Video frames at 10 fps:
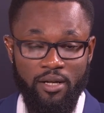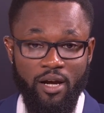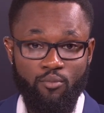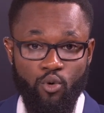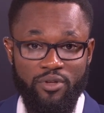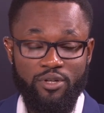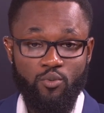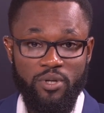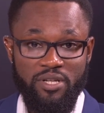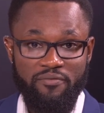Now, more than
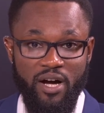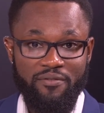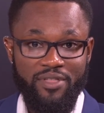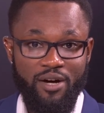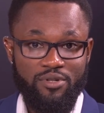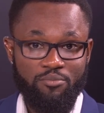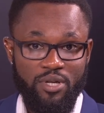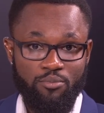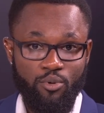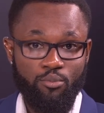25,000
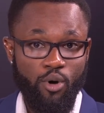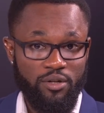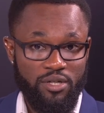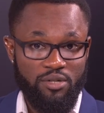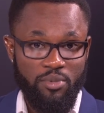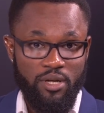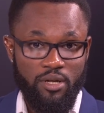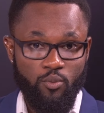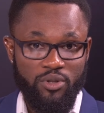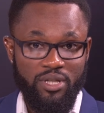people
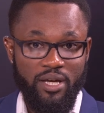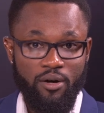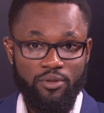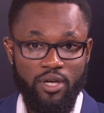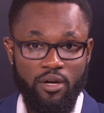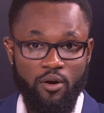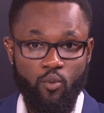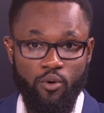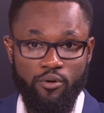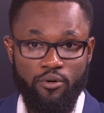participated, with the healthcare
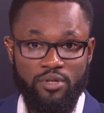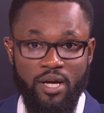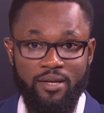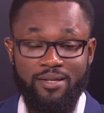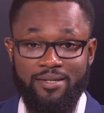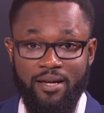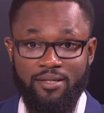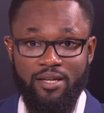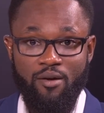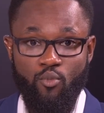workers
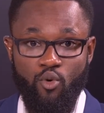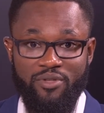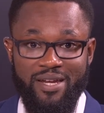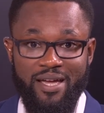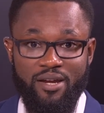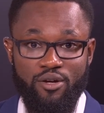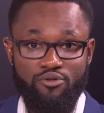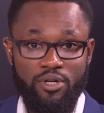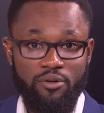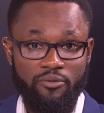detecting more than
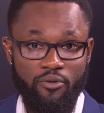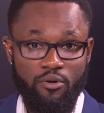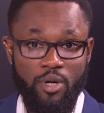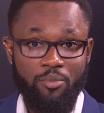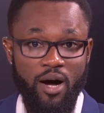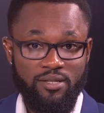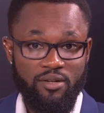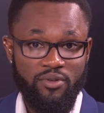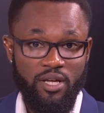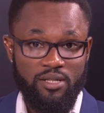800 confirmed
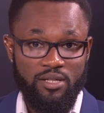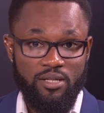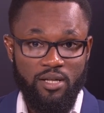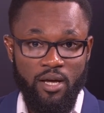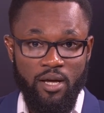positive cases.